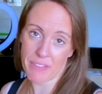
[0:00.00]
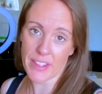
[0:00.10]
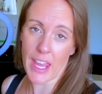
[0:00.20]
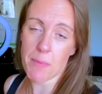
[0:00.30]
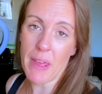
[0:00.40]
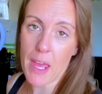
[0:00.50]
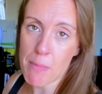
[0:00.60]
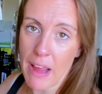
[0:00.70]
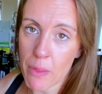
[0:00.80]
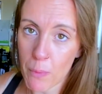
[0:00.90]
of the game here,
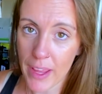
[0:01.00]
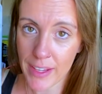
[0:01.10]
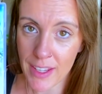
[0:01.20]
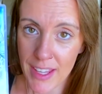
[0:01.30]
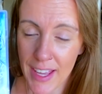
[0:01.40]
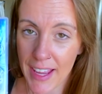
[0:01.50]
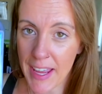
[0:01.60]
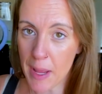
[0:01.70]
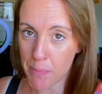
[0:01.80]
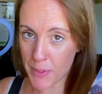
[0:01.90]
by the way,
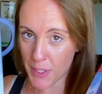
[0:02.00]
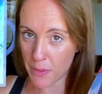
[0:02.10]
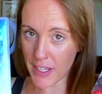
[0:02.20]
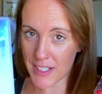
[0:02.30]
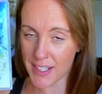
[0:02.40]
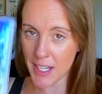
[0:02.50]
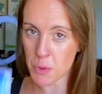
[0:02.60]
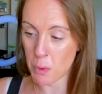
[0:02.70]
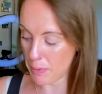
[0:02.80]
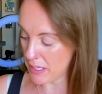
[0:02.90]
so these
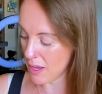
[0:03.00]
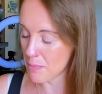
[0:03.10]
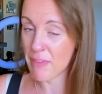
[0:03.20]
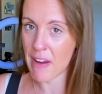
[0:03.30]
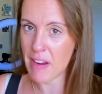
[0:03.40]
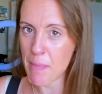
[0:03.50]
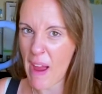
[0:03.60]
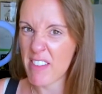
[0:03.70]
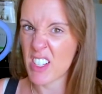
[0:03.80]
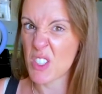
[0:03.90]
things will become very
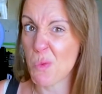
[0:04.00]
apparent as